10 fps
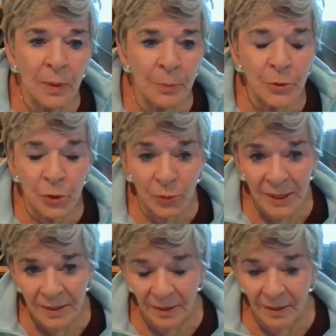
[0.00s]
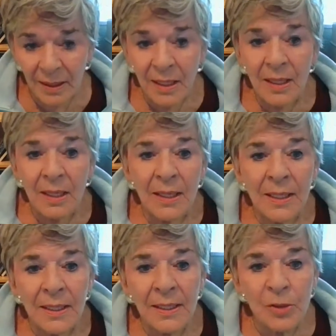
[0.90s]
Bruce Grayson,
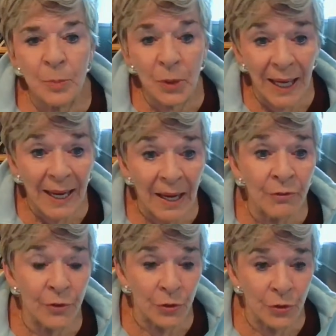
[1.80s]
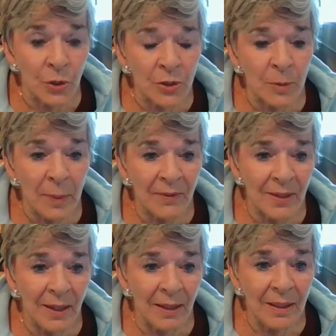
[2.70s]
in his book After, talks about
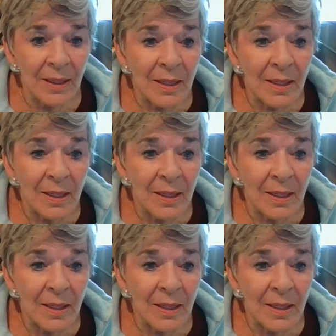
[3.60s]
that.